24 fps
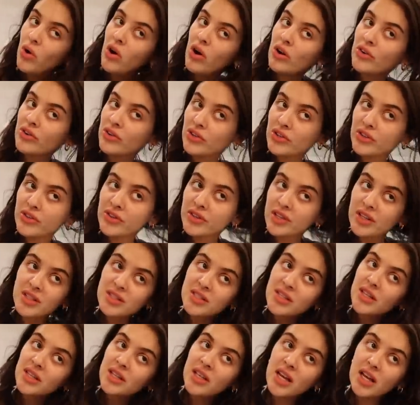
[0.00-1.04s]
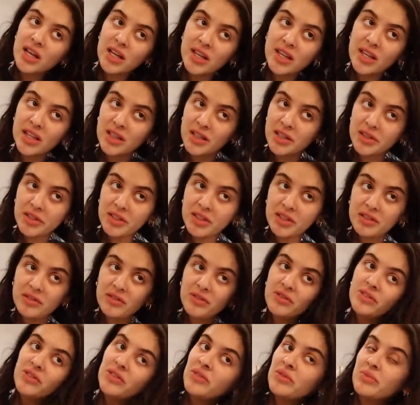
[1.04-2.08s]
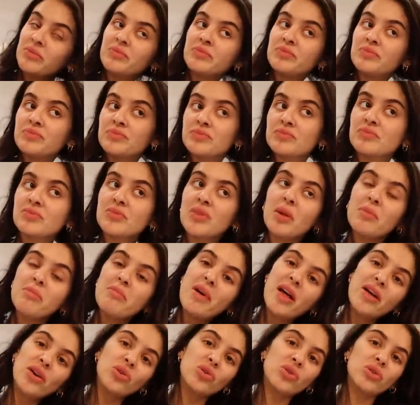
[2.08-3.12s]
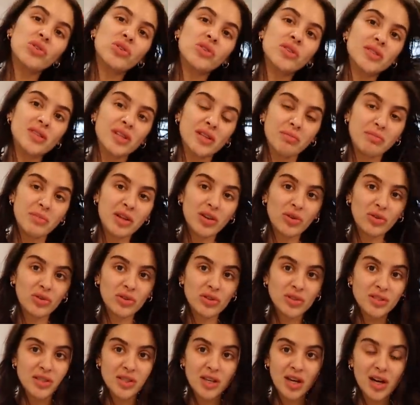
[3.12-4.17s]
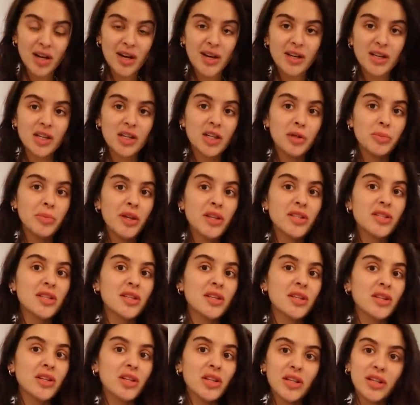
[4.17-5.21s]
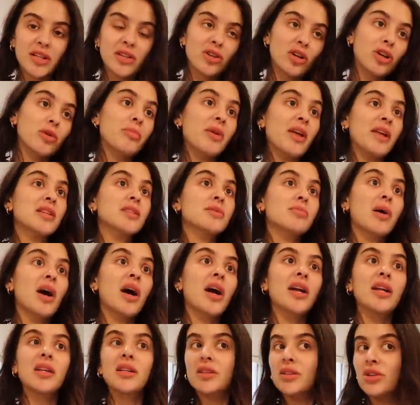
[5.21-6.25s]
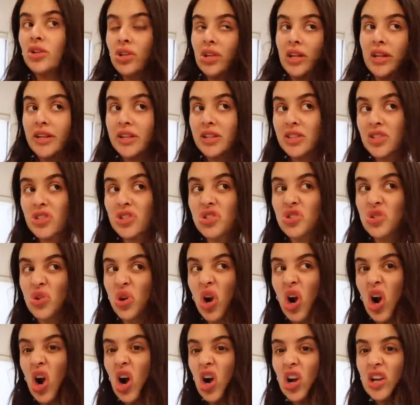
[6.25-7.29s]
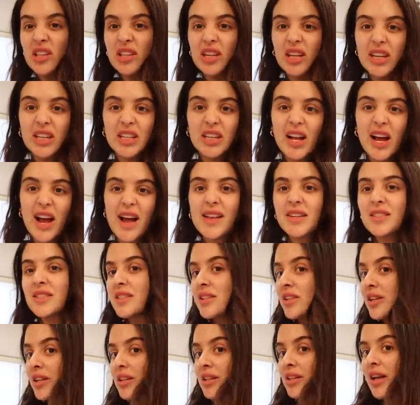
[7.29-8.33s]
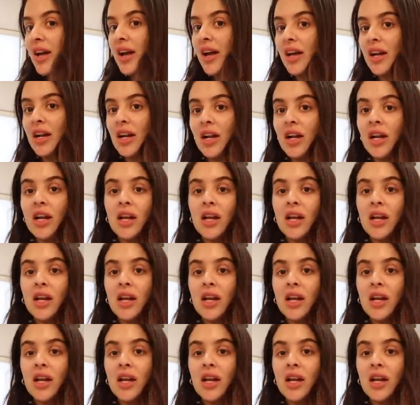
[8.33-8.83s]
water and things like that can leave metals and minerals in our hair, and it makes it like, or makes mine look like straw and like nasty like that.